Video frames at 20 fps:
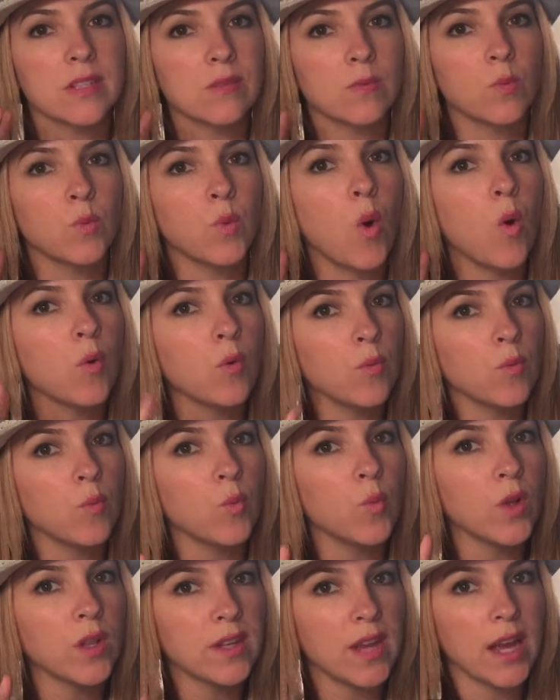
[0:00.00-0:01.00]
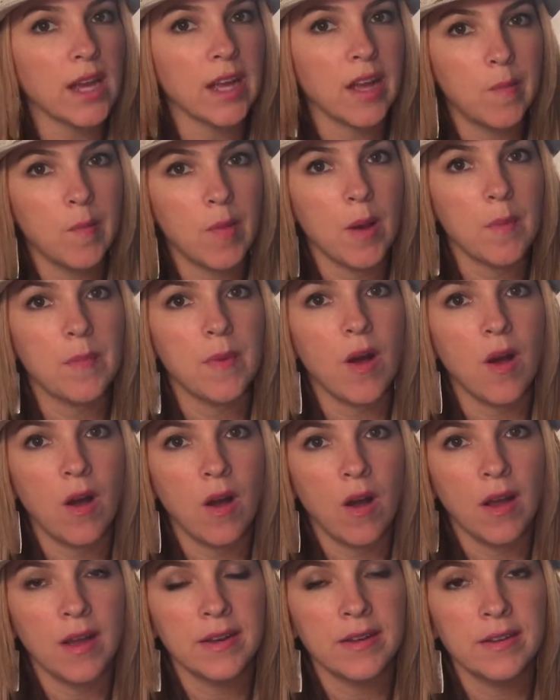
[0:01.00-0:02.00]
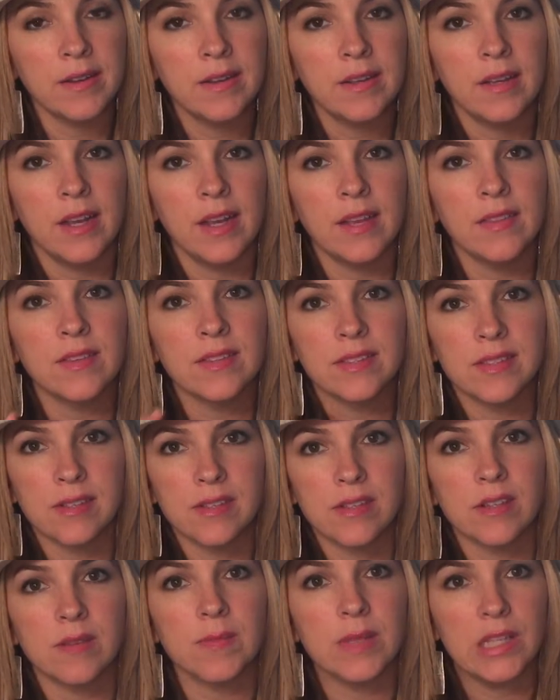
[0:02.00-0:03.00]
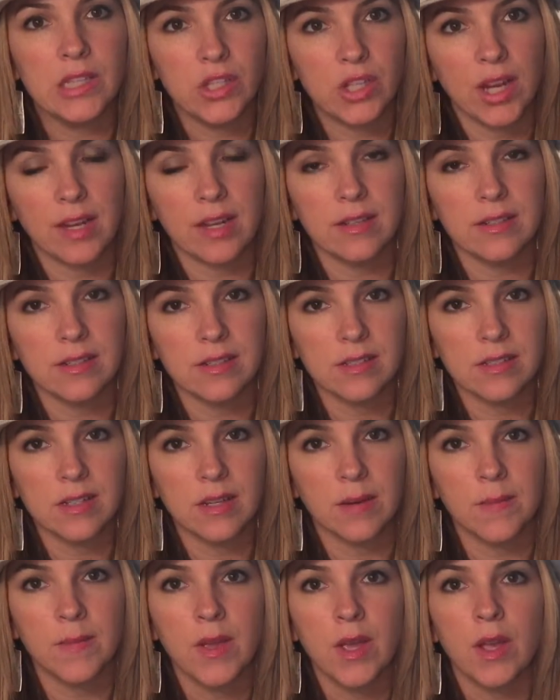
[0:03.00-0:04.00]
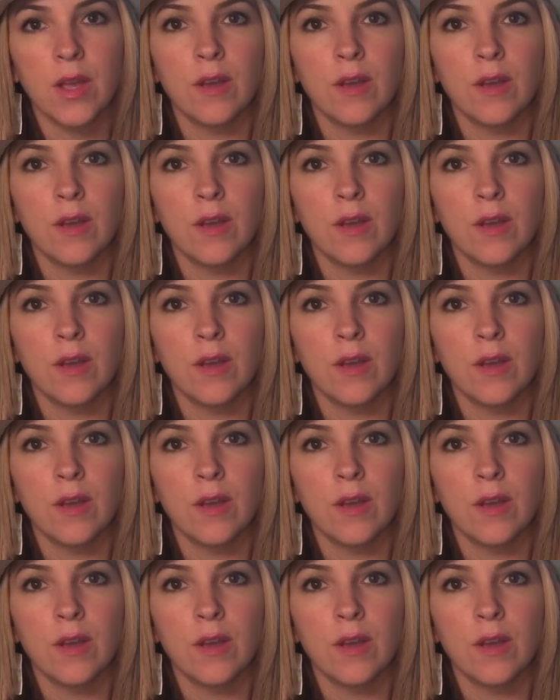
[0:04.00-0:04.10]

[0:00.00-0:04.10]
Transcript: will not come up in the system, in the check-in system.